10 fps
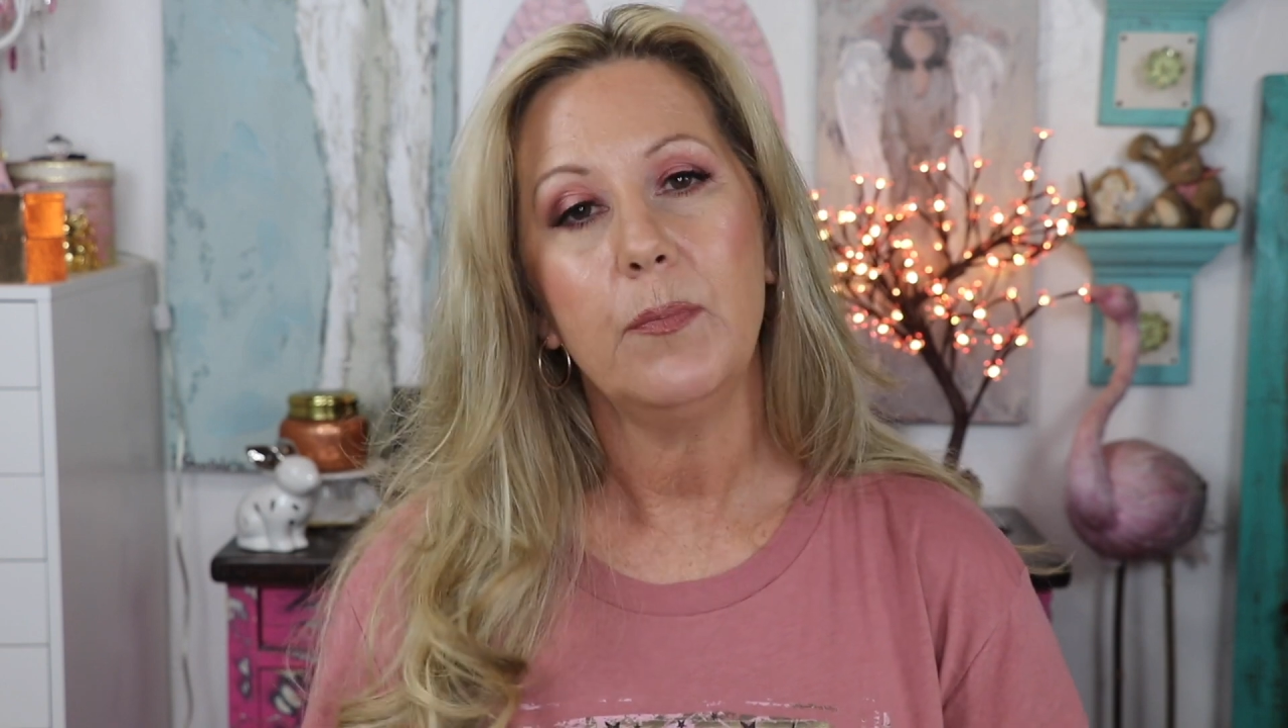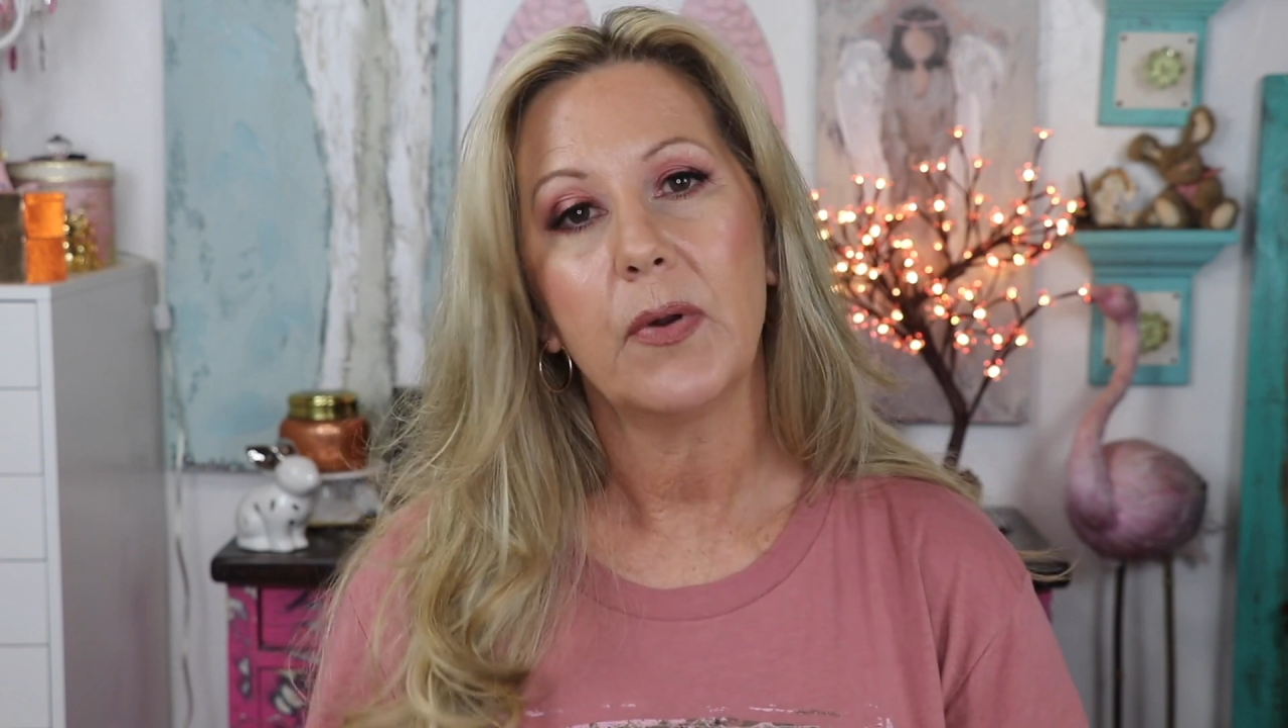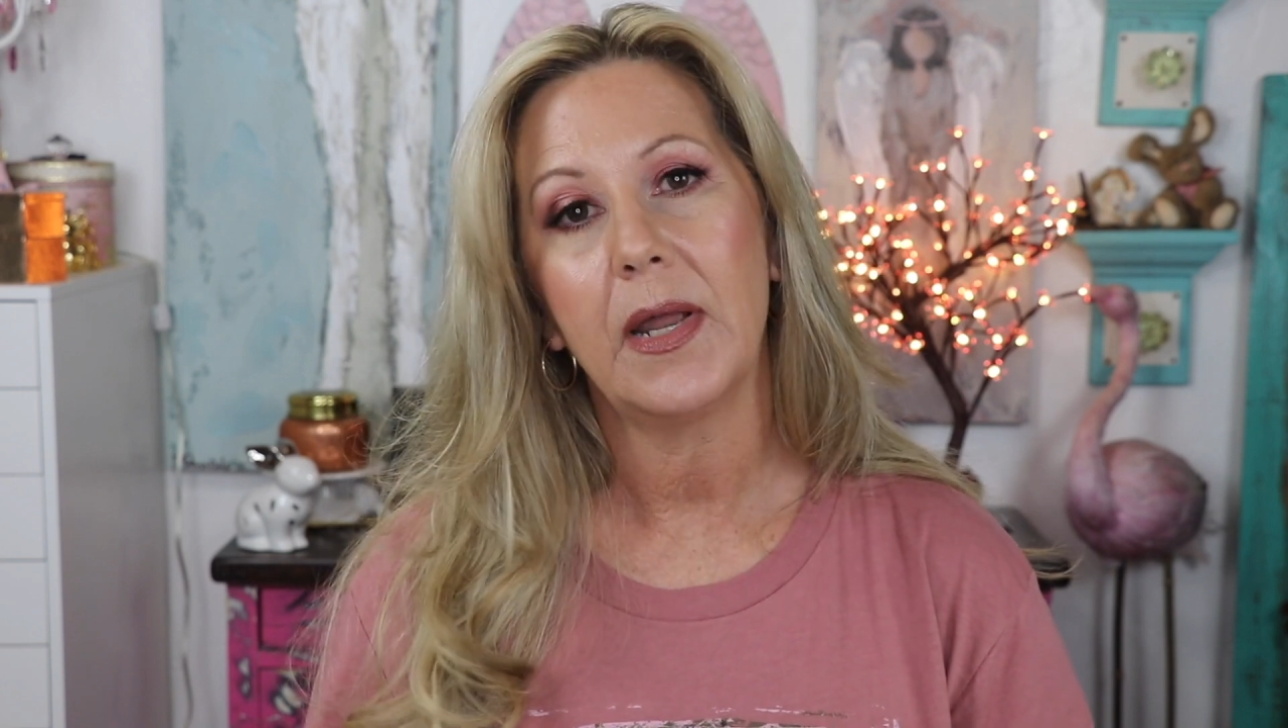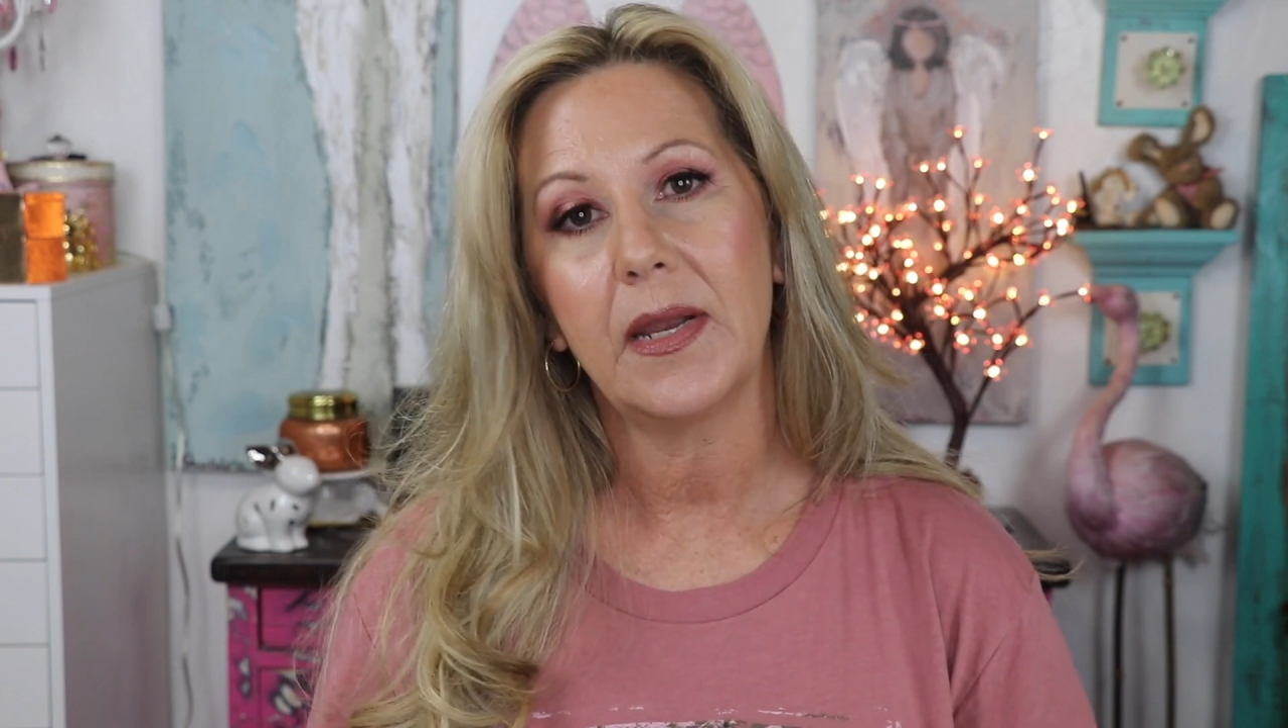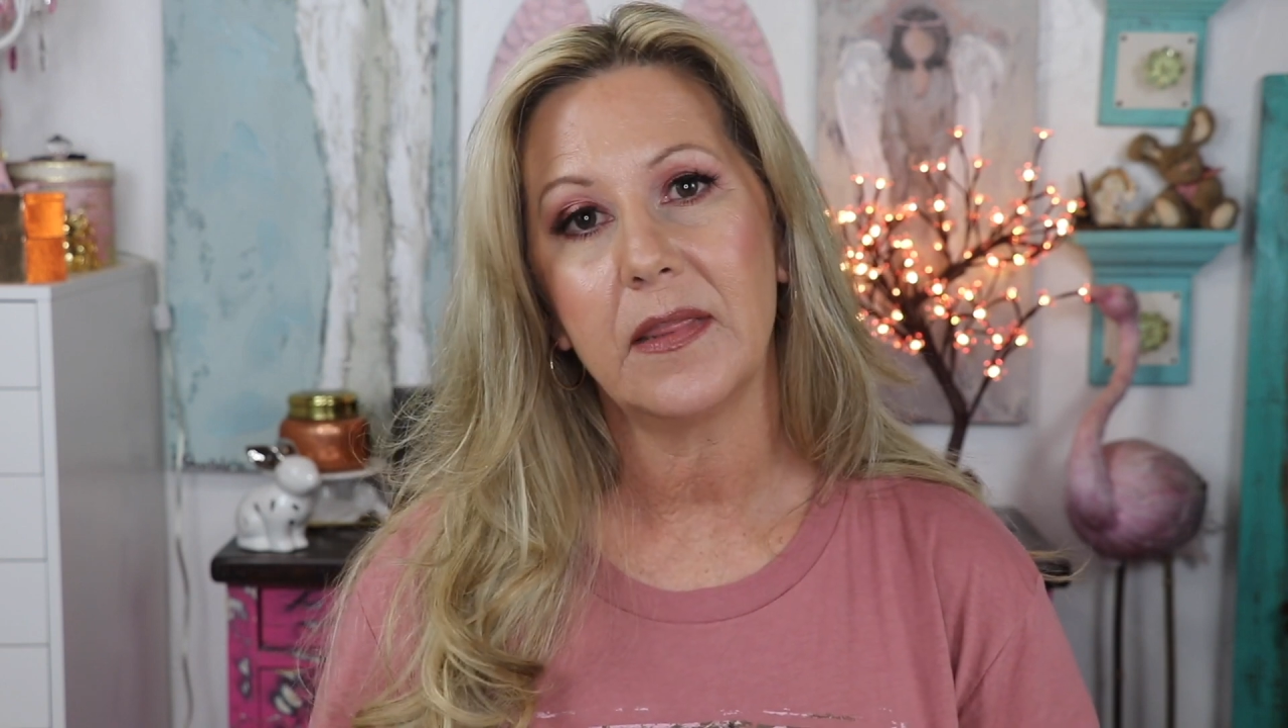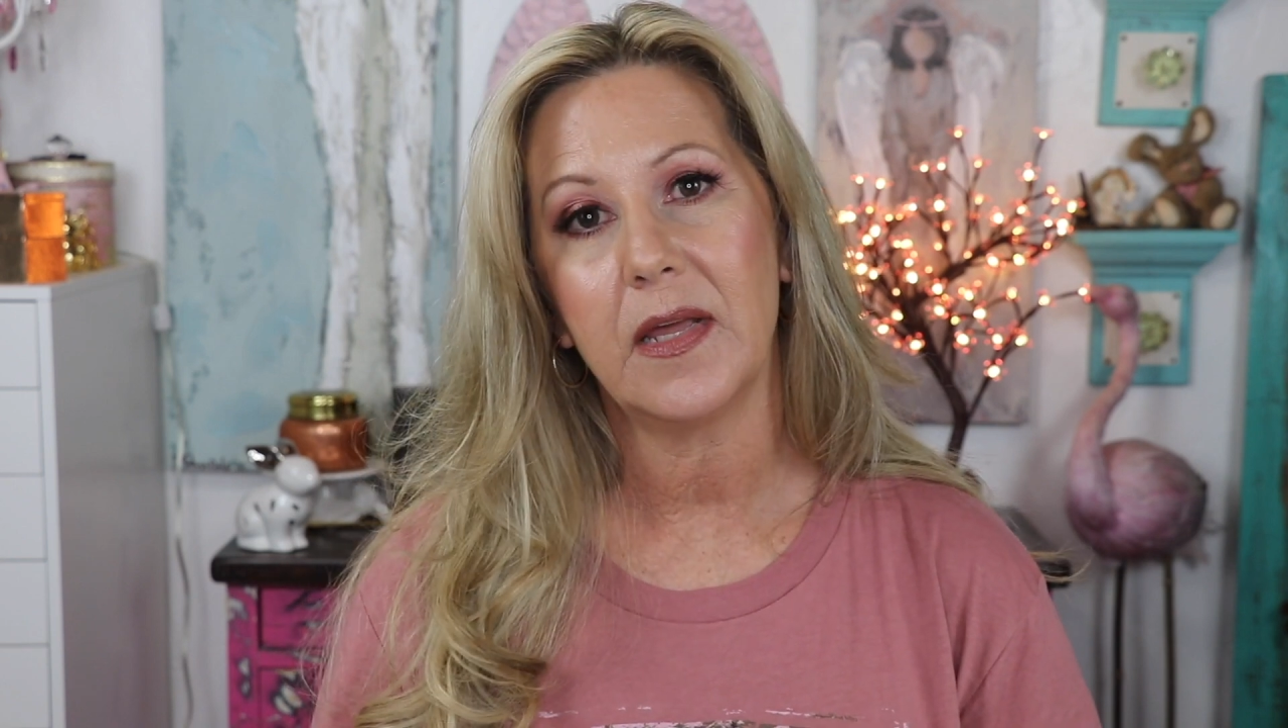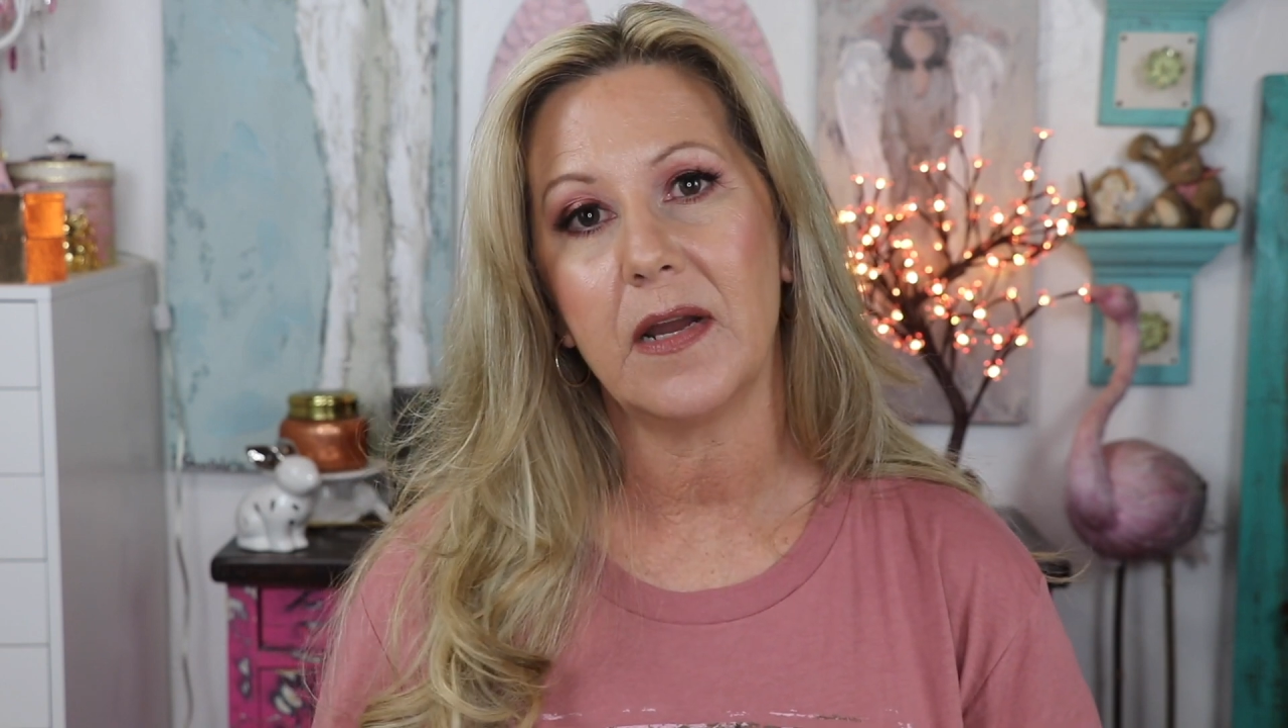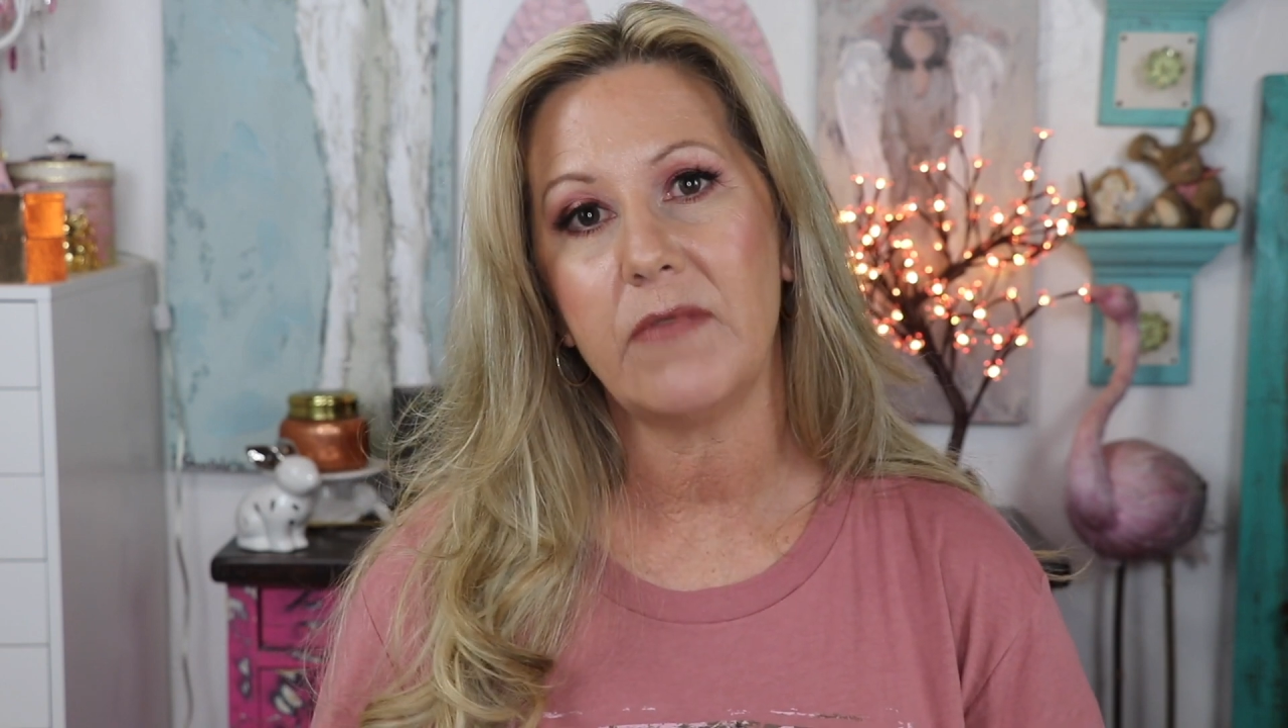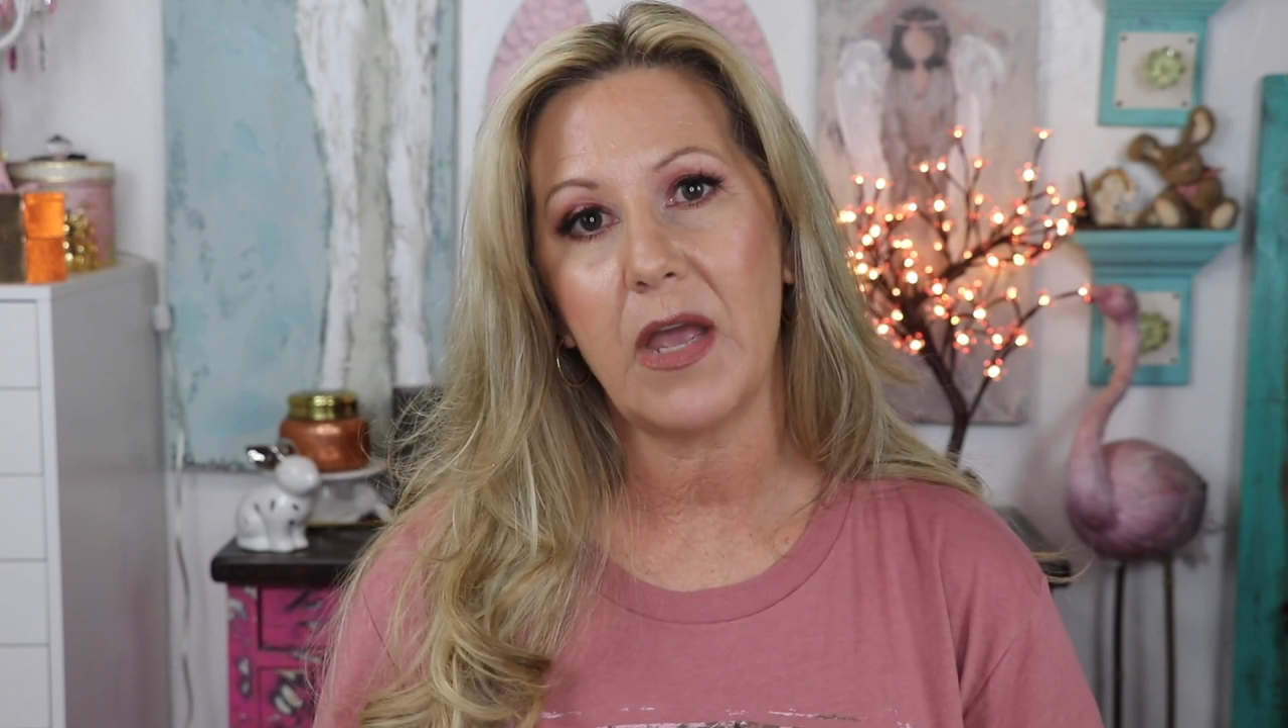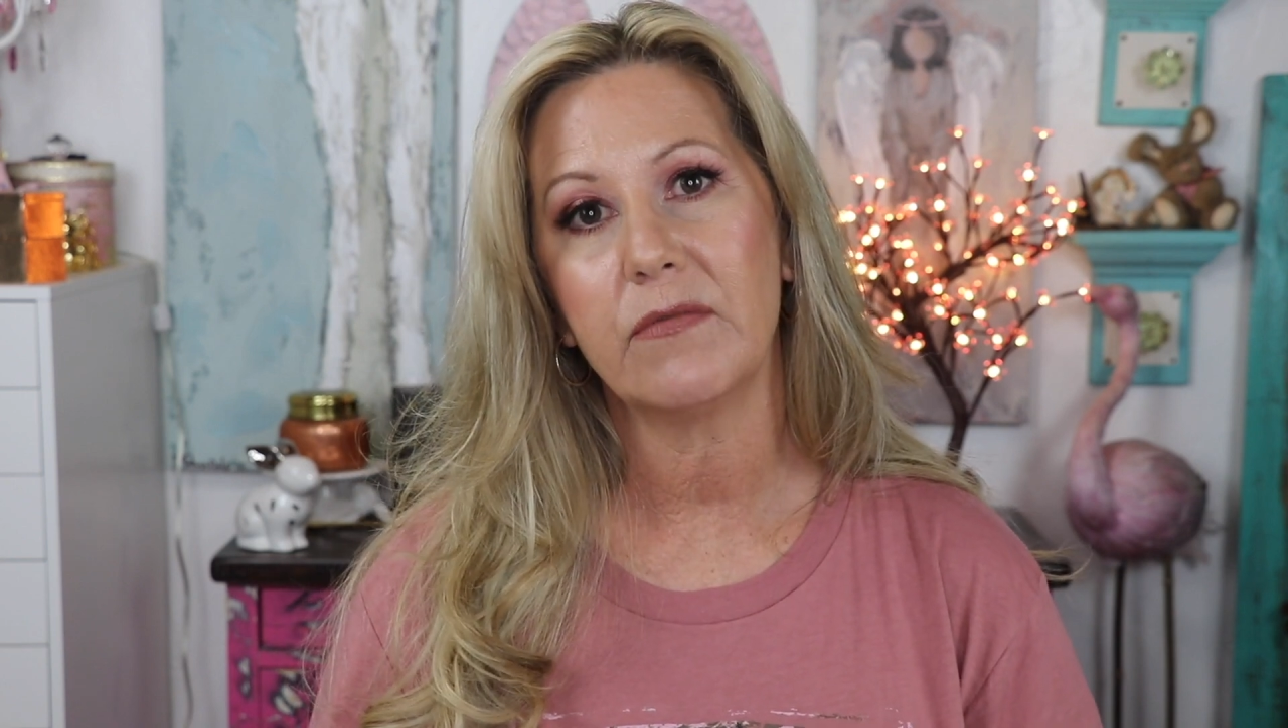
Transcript: product that I've